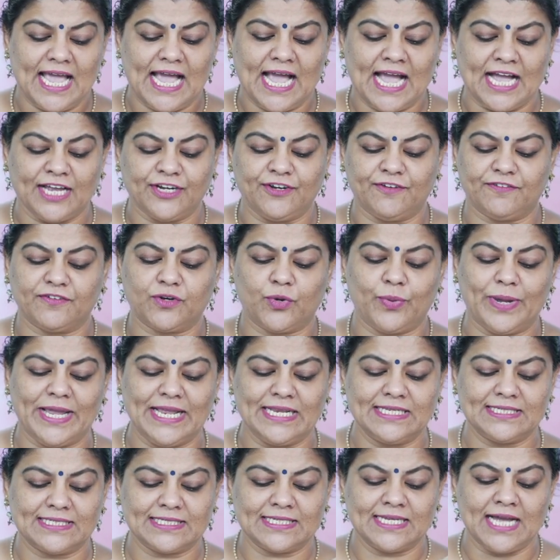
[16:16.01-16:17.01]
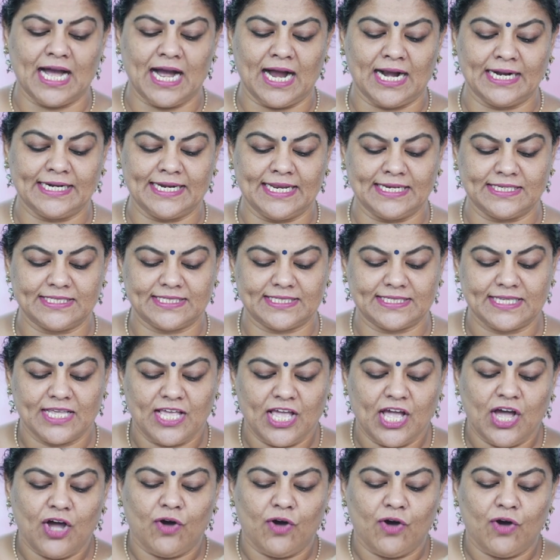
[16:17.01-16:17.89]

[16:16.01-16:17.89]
and of Queen's Gardens.